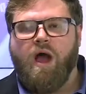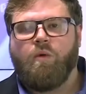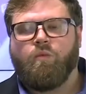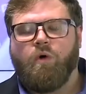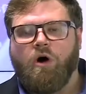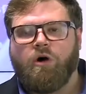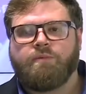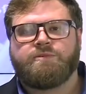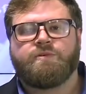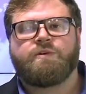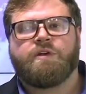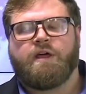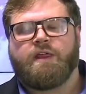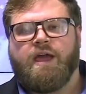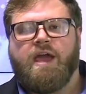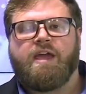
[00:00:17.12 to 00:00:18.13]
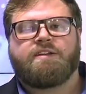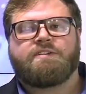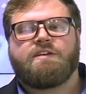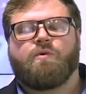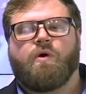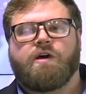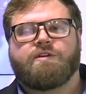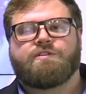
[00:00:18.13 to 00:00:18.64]
and welcome to another
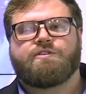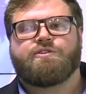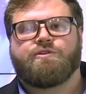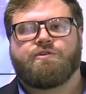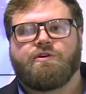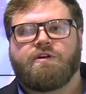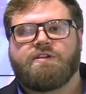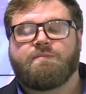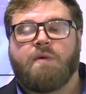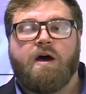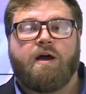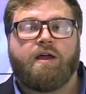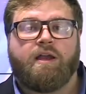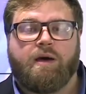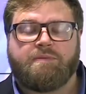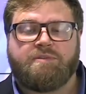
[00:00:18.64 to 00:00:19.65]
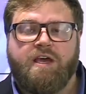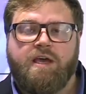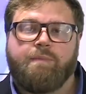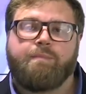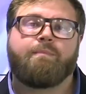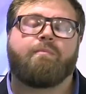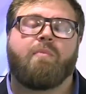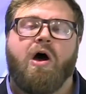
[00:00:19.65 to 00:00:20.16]
HCY Securities Market Update.
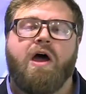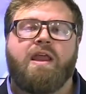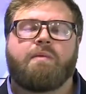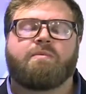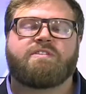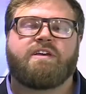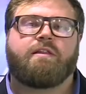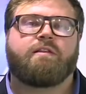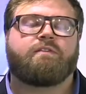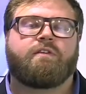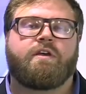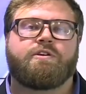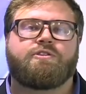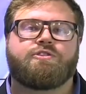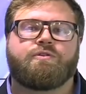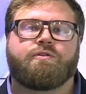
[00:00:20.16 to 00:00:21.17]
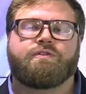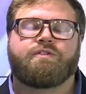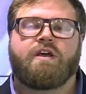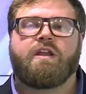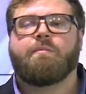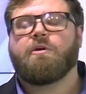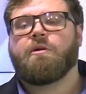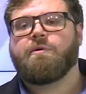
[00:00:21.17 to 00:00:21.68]
My name is Alistair Schultz
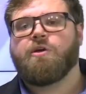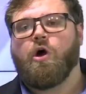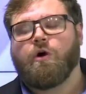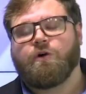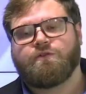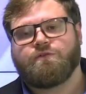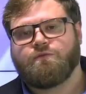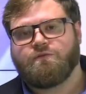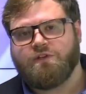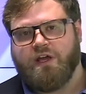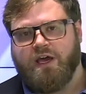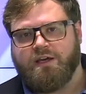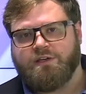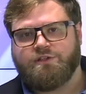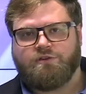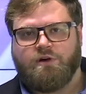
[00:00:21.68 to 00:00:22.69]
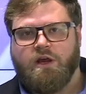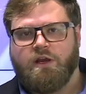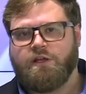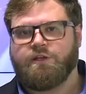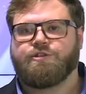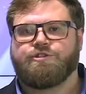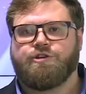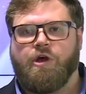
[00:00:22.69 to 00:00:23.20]
and I'm going to be your host through today's
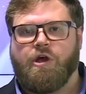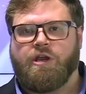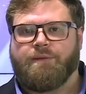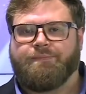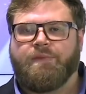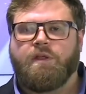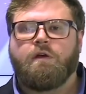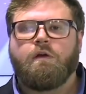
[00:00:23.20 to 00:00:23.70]
trading journey.